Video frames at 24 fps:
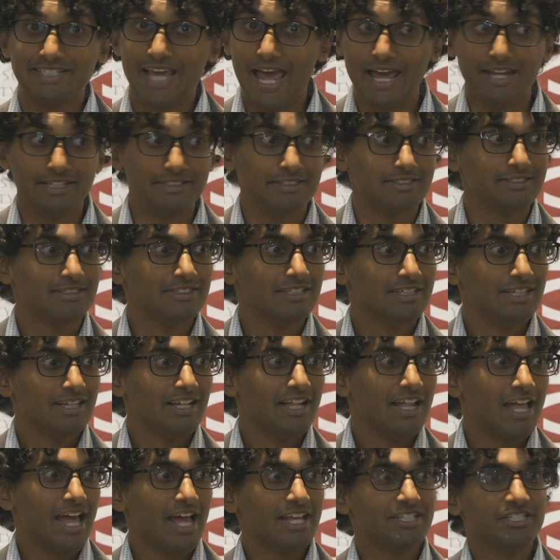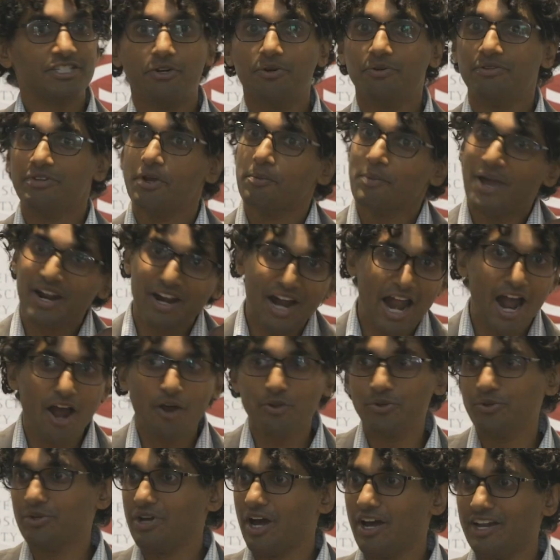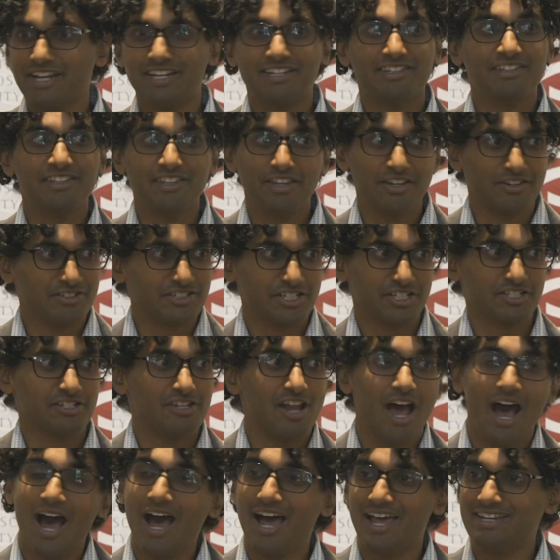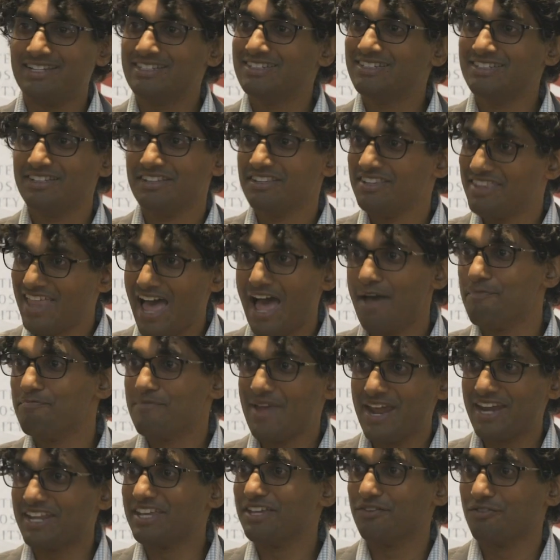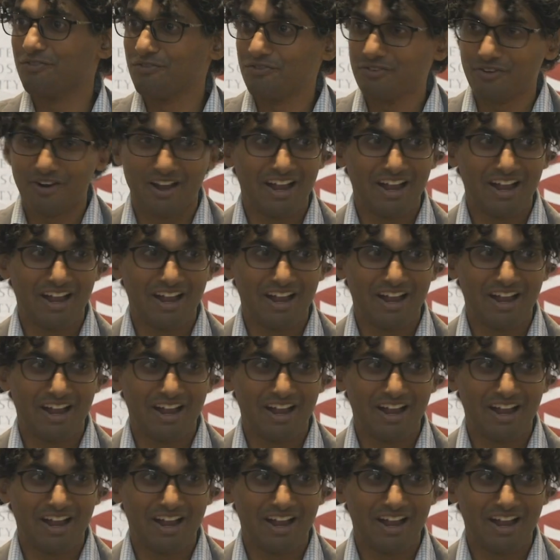10. And so no matter how you cut it, there's just not that many